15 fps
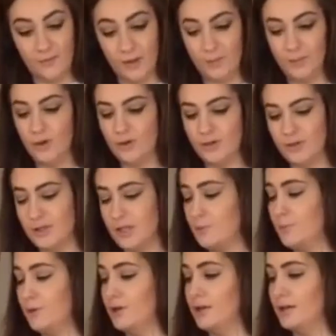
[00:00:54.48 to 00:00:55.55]
the produce that
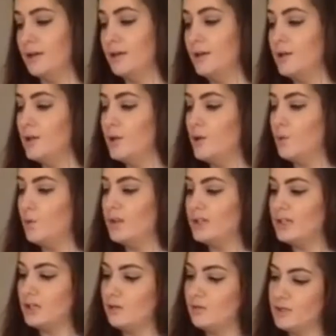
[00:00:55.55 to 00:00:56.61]
you put in. With a
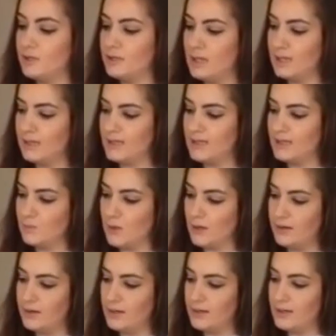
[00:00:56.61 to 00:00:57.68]
slow juicer like this
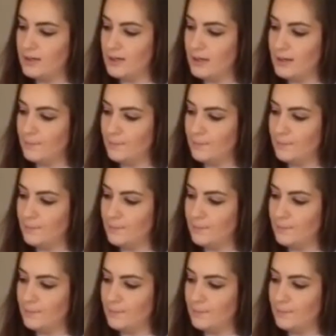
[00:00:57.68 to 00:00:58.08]
one, it